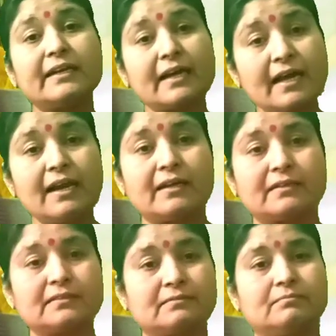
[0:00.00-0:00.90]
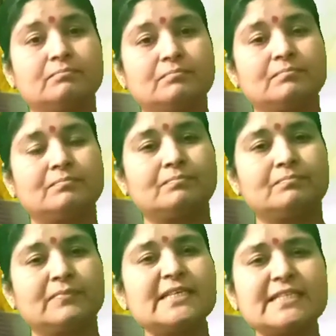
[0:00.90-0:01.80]
in color.
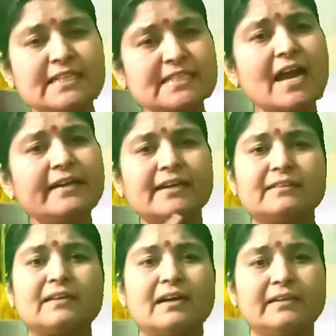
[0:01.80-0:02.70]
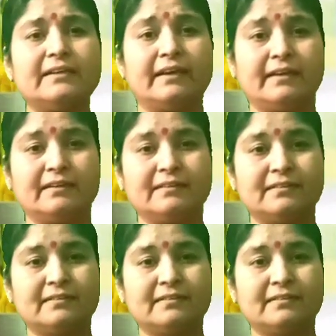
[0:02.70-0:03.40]
He decided that day